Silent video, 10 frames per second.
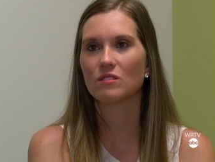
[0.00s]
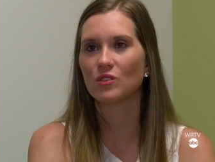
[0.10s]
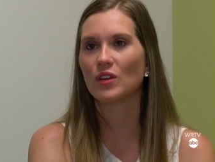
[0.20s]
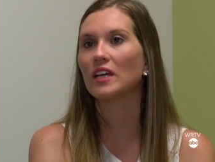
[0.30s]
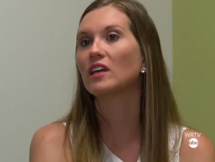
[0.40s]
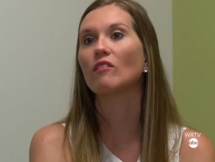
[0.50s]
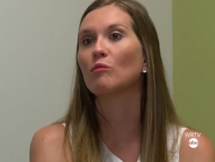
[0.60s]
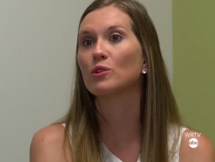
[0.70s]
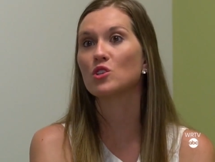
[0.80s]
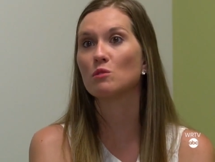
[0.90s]
you can't give up
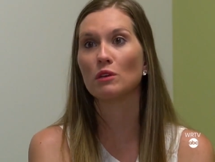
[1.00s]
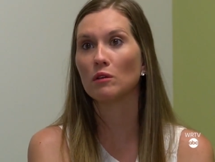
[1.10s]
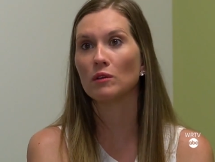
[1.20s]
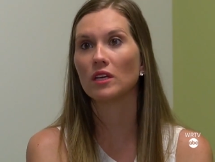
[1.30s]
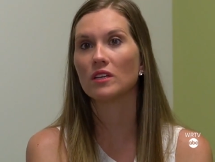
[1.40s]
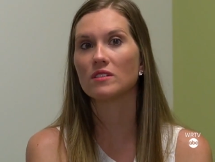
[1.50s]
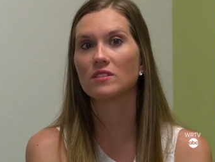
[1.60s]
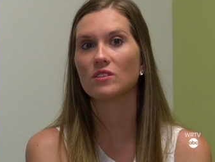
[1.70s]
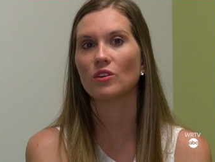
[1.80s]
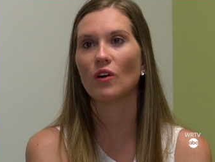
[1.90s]
with GB
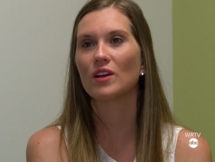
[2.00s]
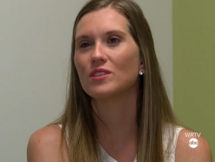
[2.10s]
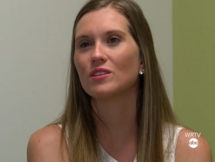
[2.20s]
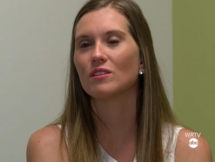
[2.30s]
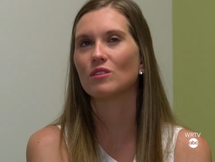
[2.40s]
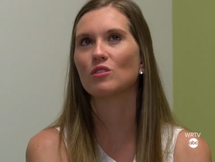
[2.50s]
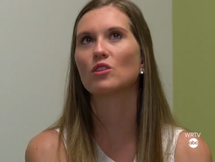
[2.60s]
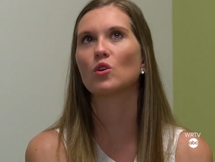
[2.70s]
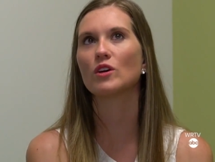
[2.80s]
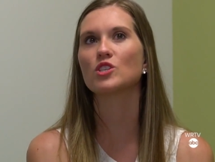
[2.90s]
because, you know,
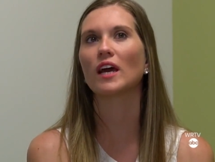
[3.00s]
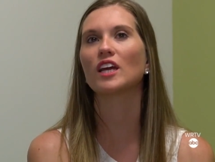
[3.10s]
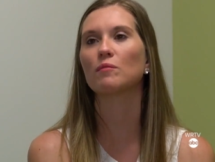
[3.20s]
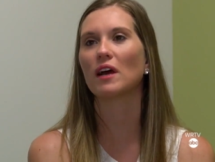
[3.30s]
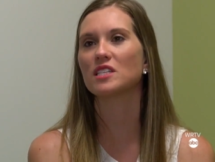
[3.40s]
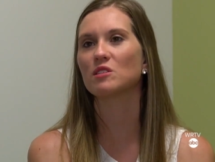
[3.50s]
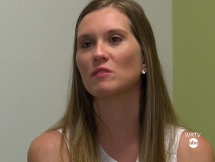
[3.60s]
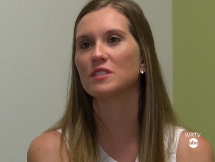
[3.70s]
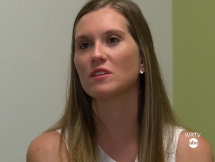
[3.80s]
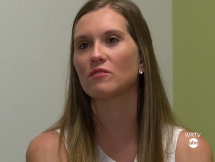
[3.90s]
the question I kept asking
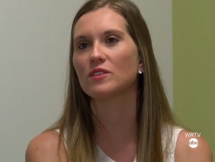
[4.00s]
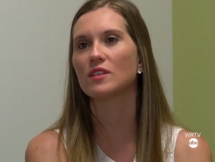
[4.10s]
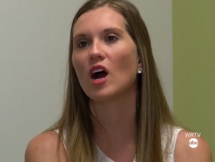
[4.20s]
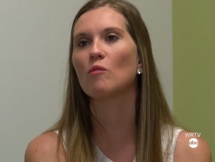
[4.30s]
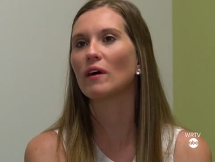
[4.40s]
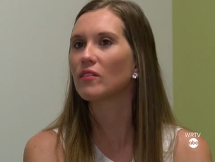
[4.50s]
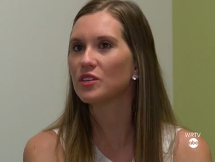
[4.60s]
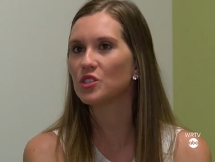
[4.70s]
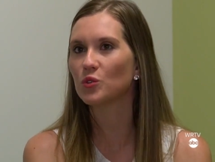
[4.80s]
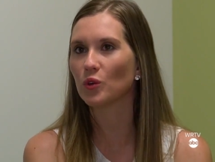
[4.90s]
myself is how badly
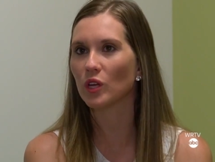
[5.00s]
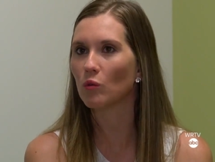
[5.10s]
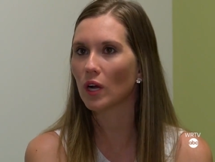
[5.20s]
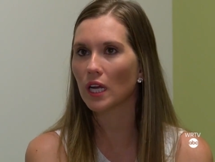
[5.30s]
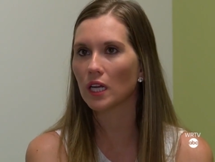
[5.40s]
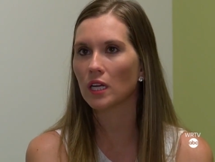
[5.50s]
do you really want it?